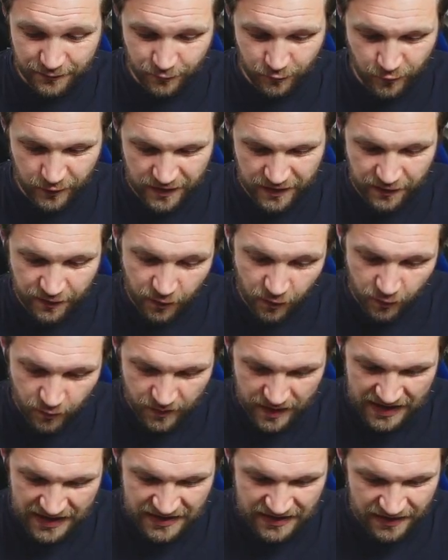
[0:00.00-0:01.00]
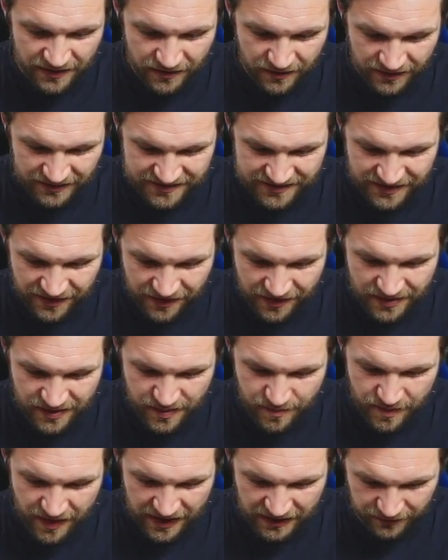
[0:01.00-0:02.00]
really cool in the night sky in the
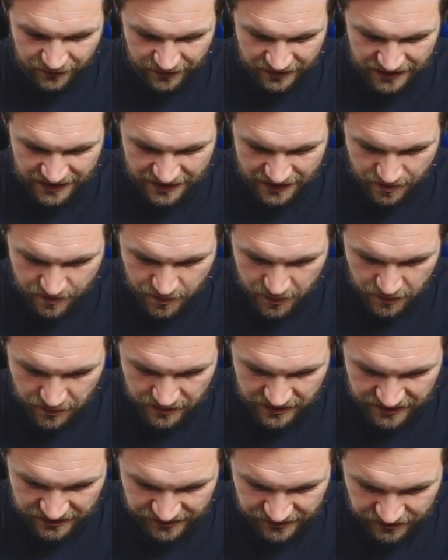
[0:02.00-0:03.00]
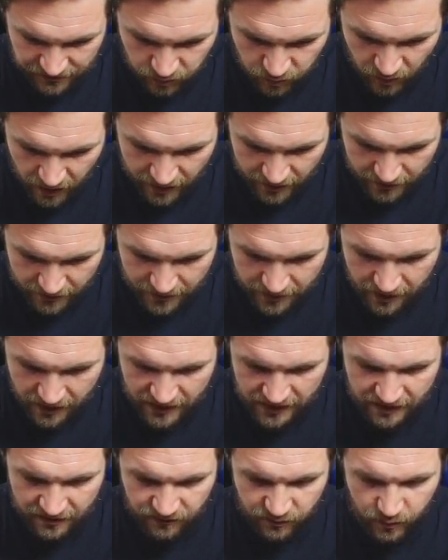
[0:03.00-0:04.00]
background there, the moon. This is 109
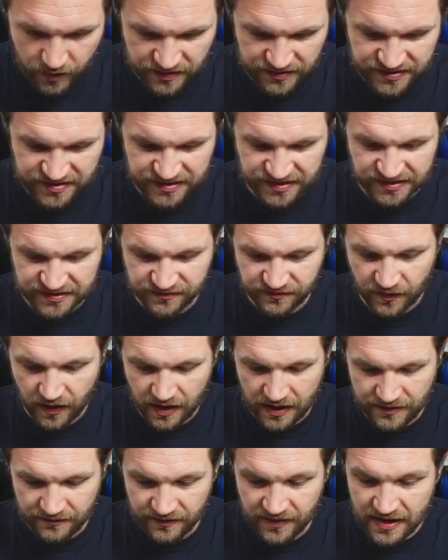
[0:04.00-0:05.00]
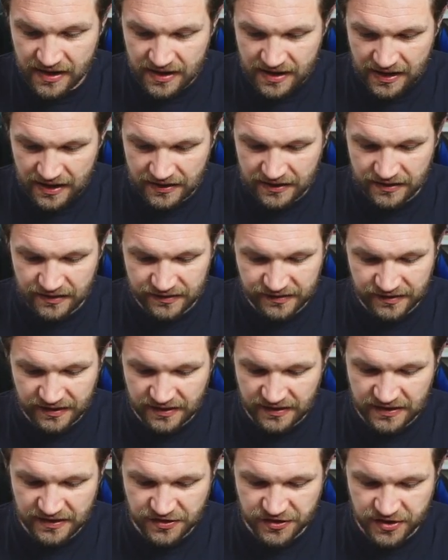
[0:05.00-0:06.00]
of 165, and in this
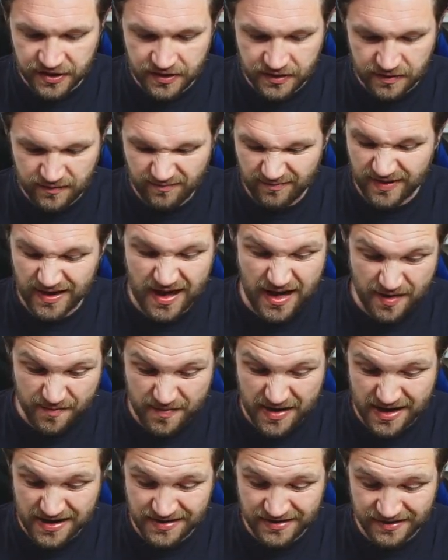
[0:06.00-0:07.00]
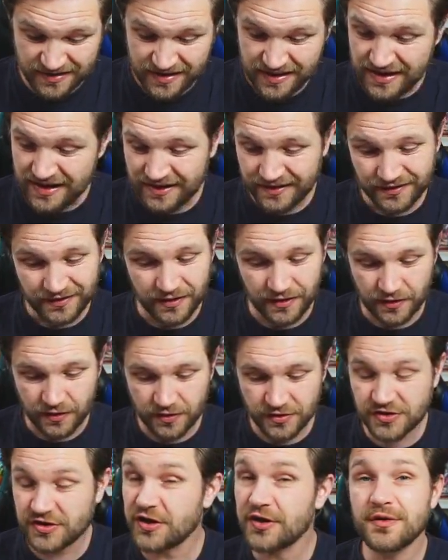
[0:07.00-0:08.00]
condition, near mint, it's going to
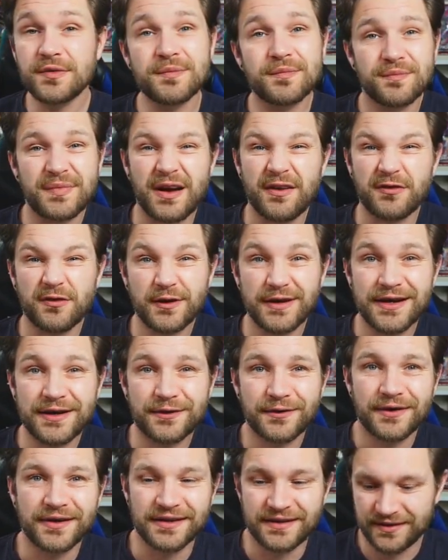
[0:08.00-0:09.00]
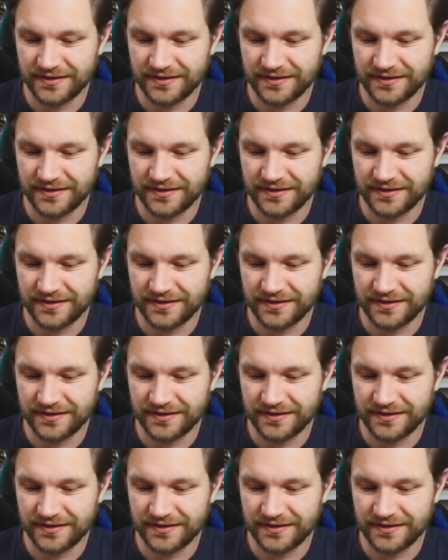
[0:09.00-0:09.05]
cost you about £3.